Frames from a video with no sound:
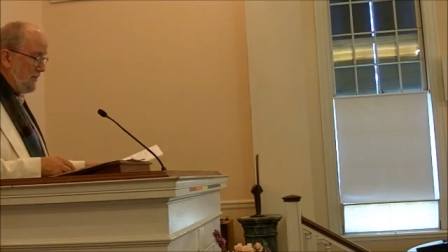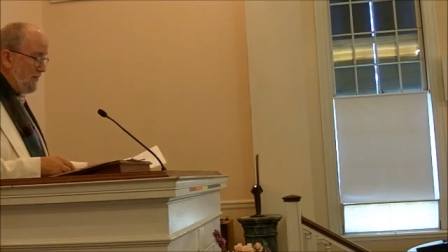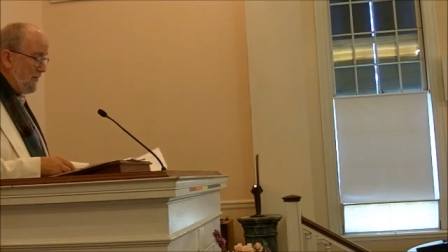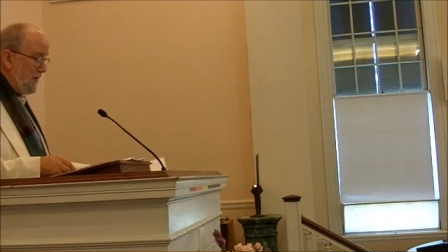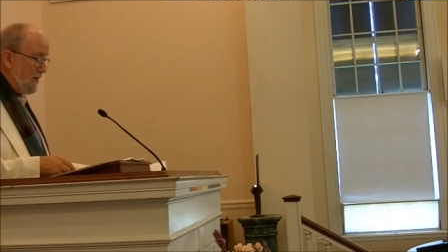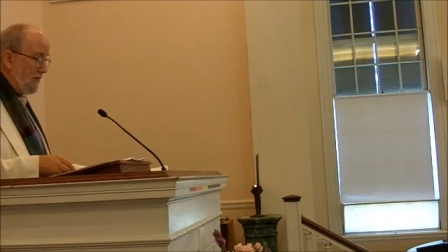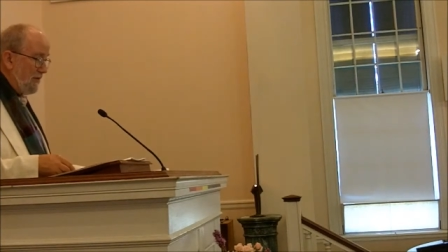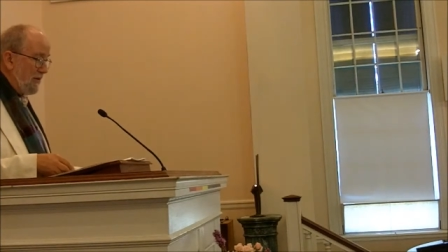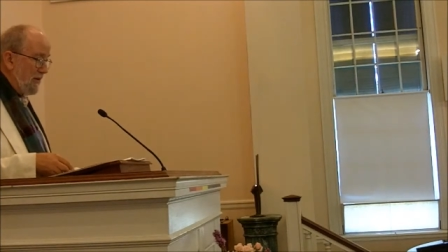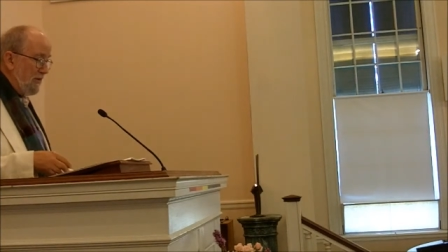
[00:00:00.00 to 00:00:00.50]
the
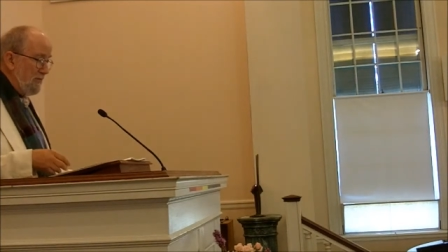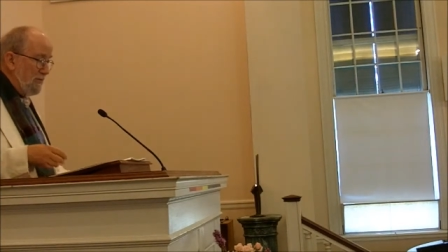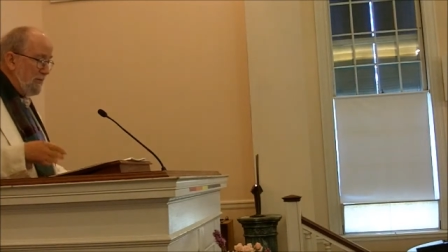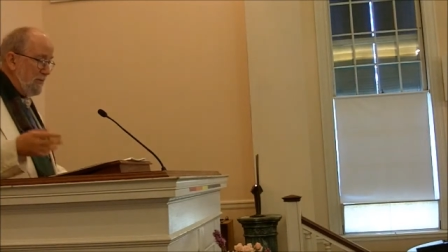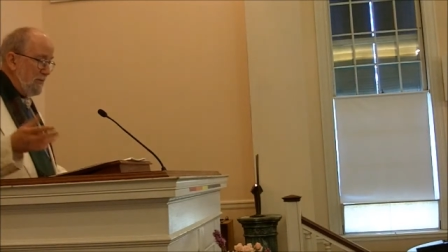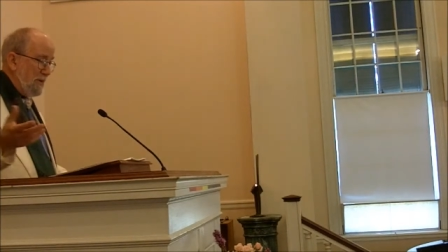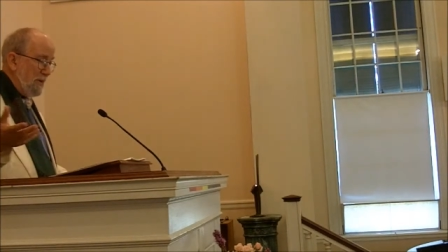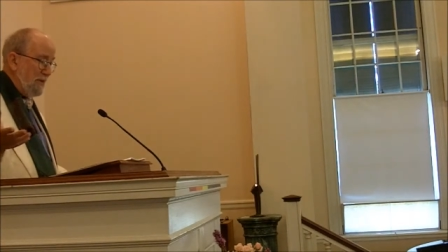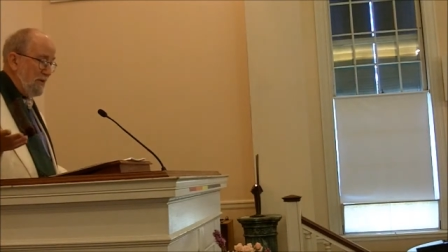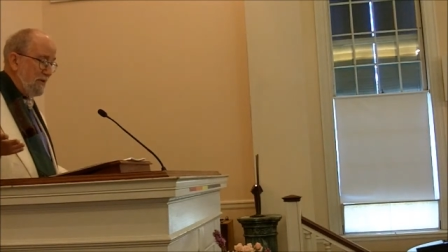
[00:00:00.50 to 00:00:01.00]
federal
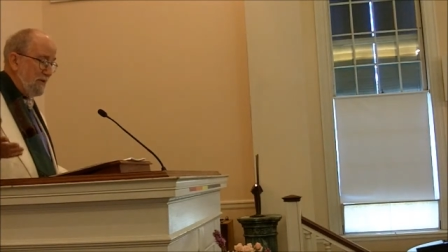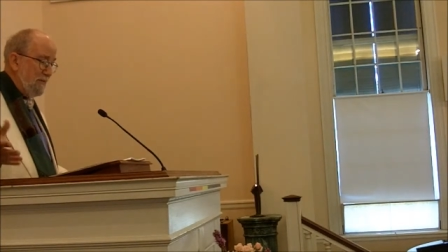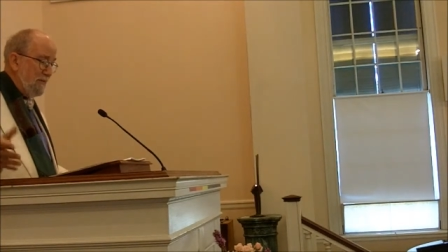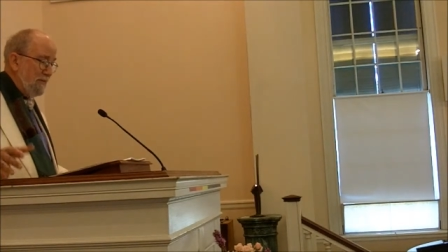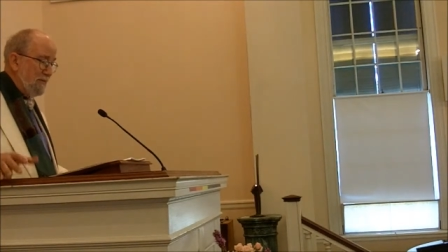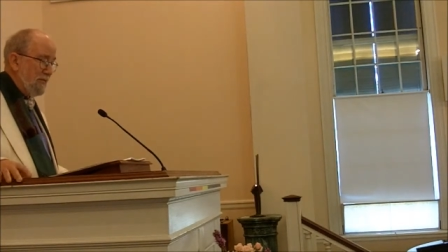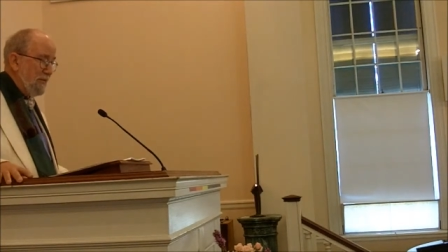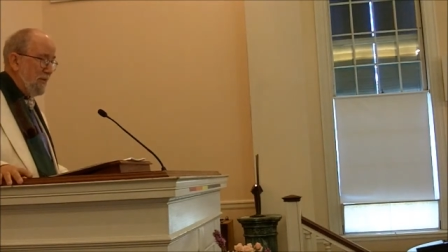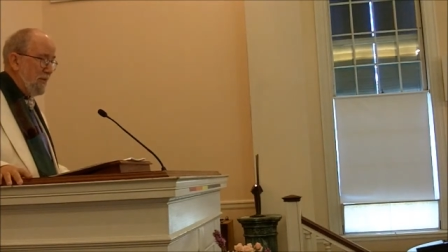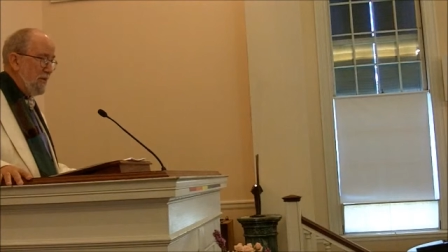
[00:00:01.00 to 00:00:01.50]
government pay
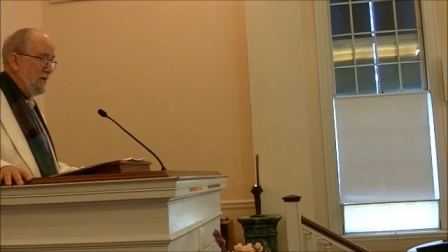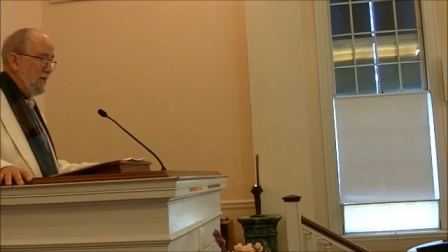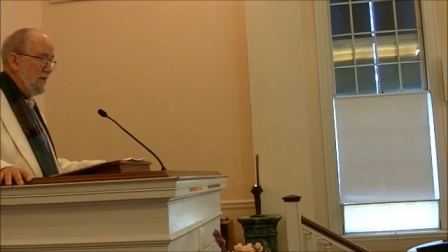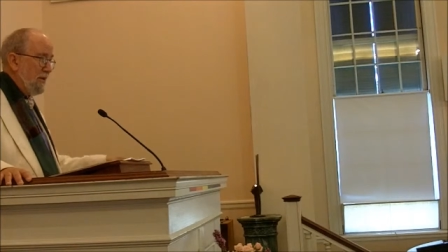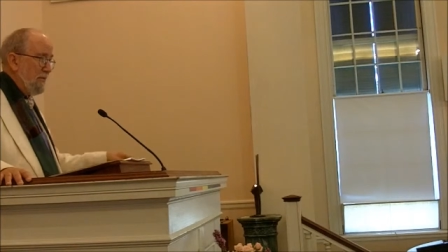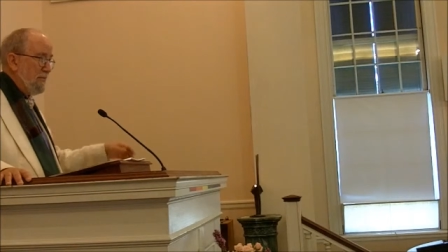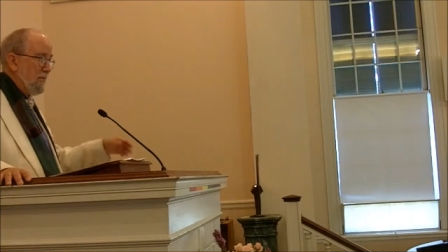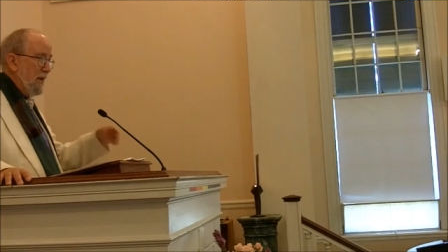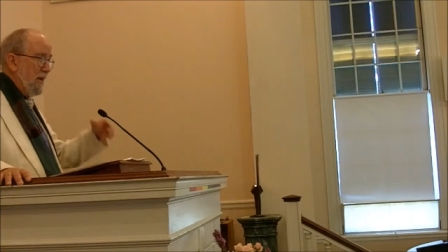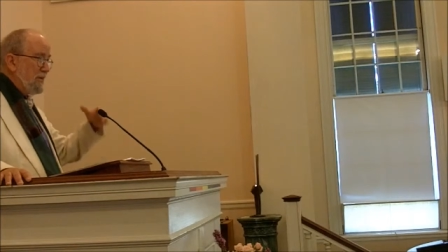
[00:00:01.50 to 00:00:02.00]
them?
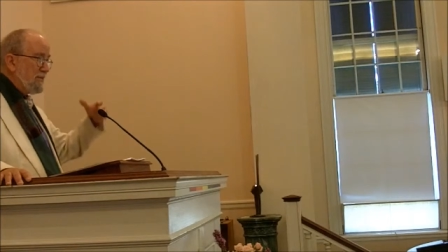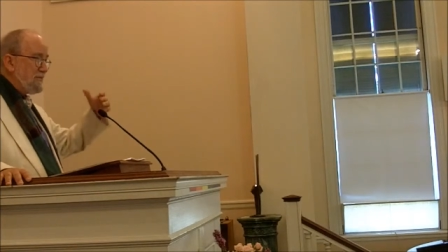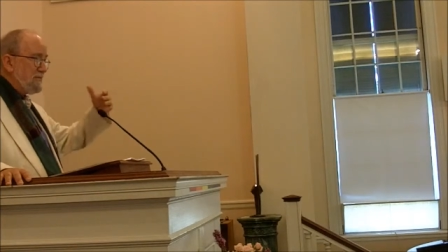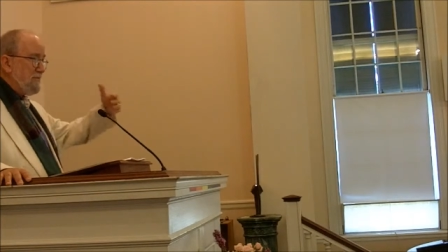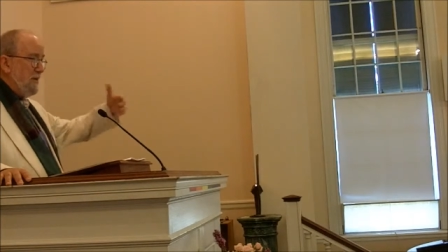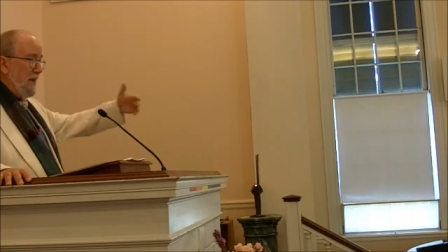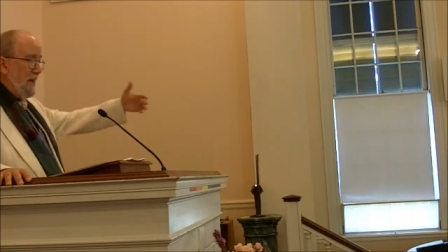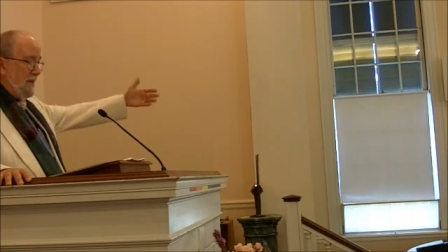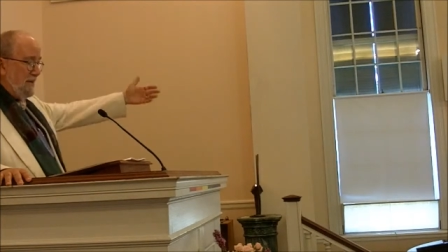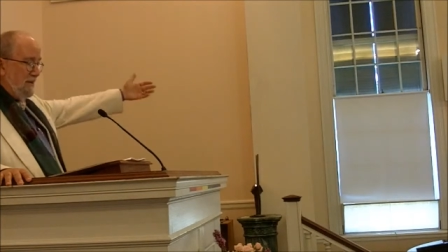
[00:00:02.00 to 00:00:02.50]
By
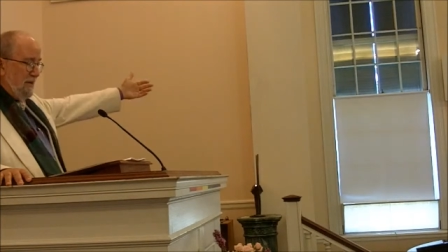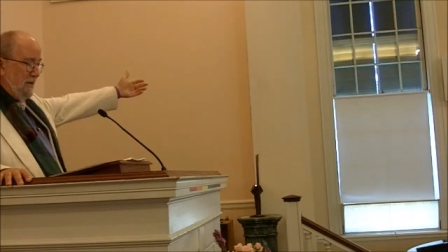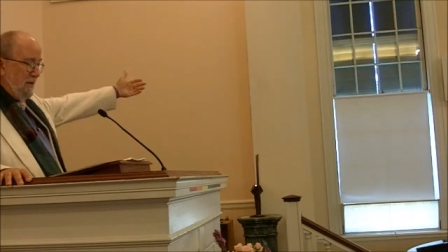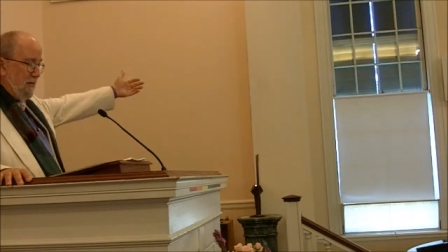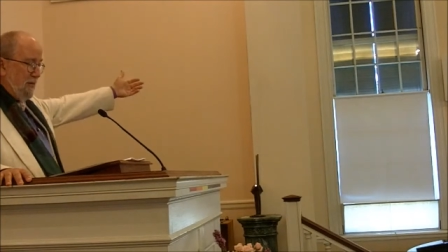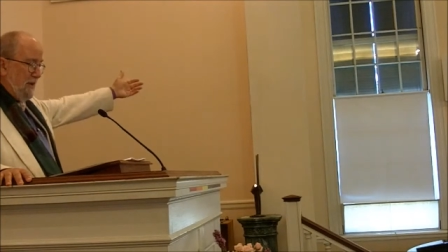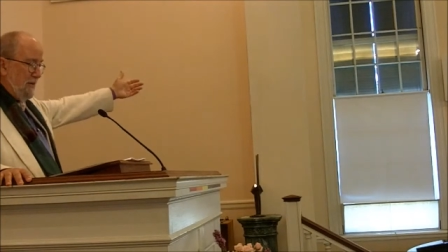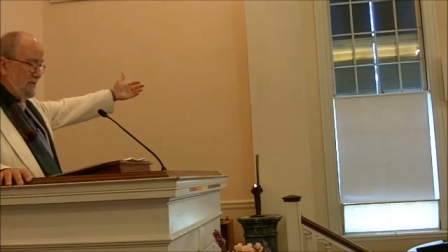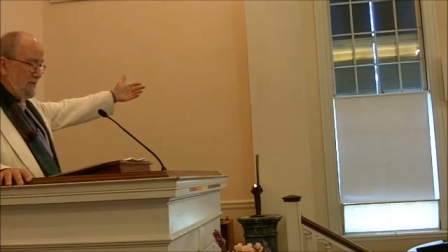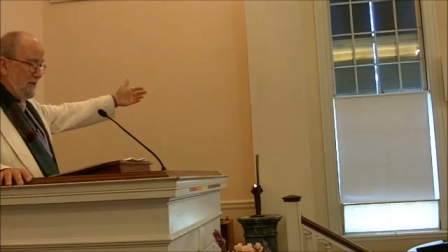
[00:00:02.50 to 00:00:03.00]
expanding
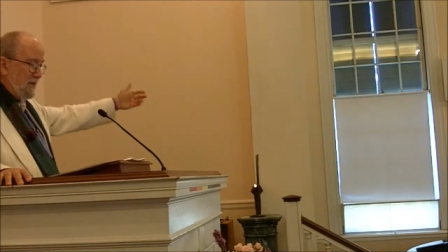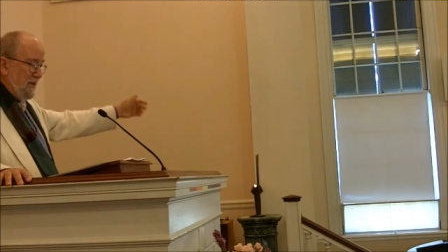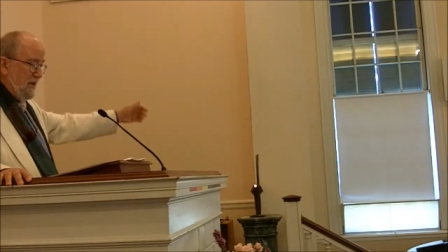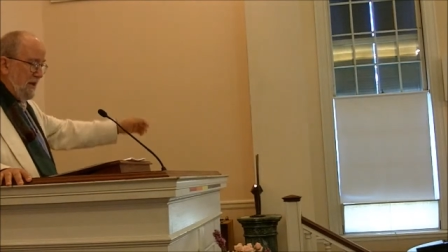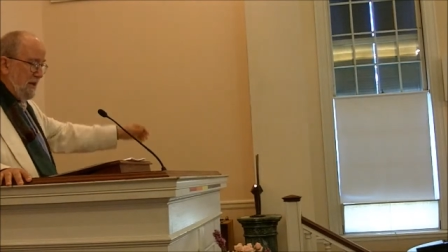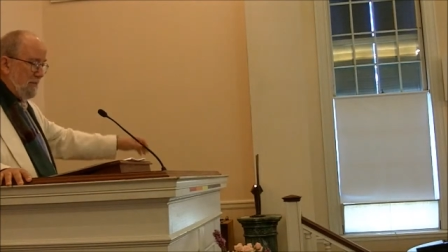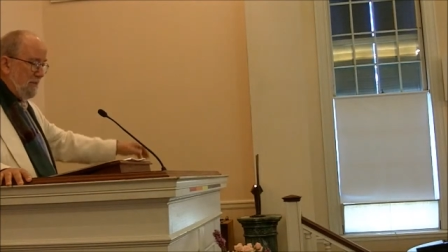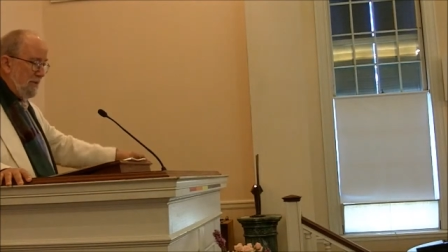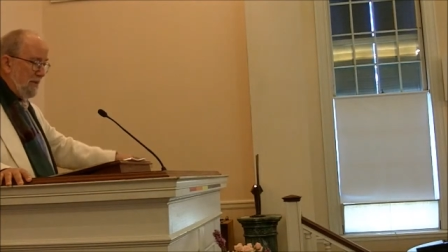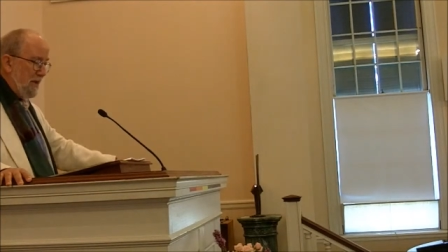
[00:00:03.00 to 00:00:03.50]
west of the
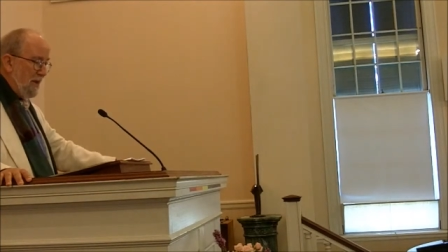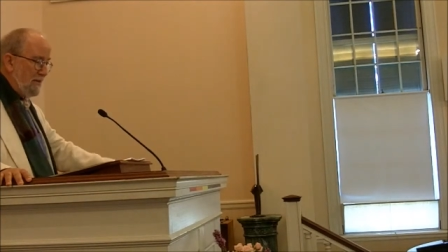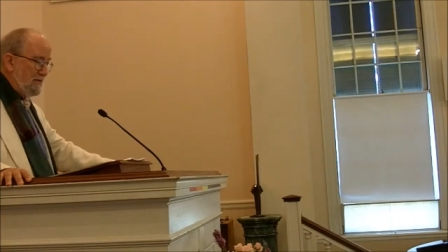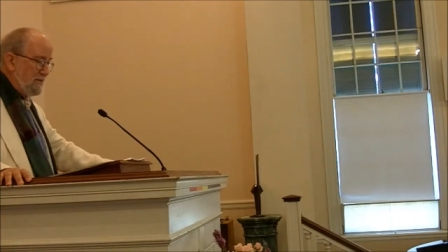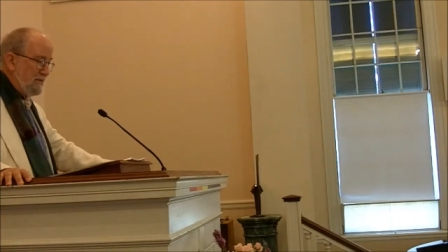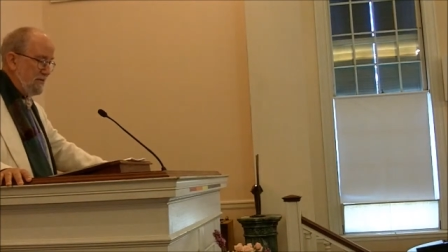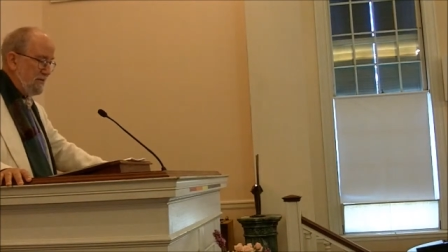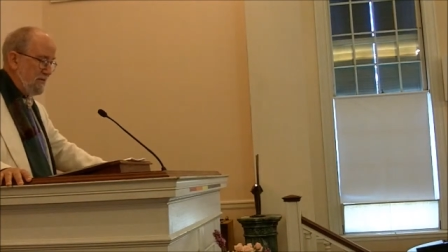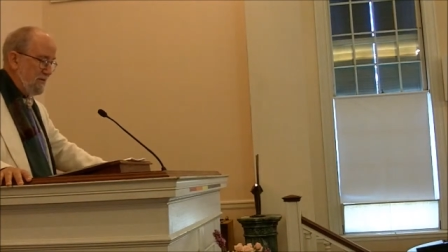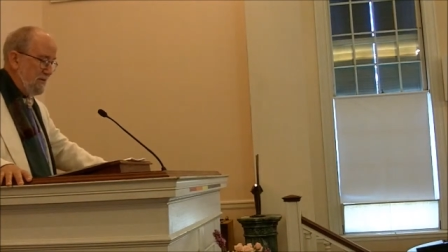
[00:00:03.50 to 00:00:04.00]

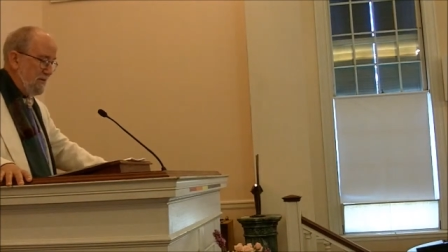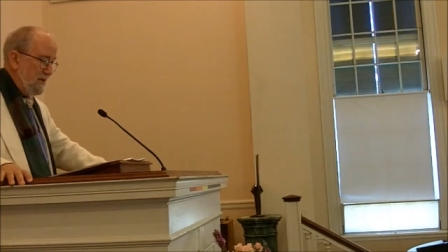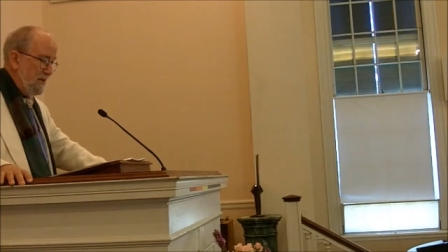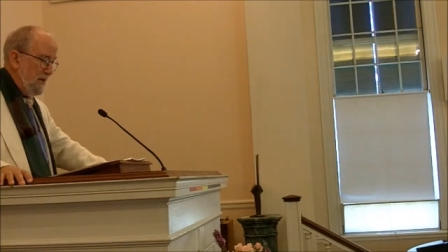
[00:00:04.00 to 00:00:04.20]
Appalachians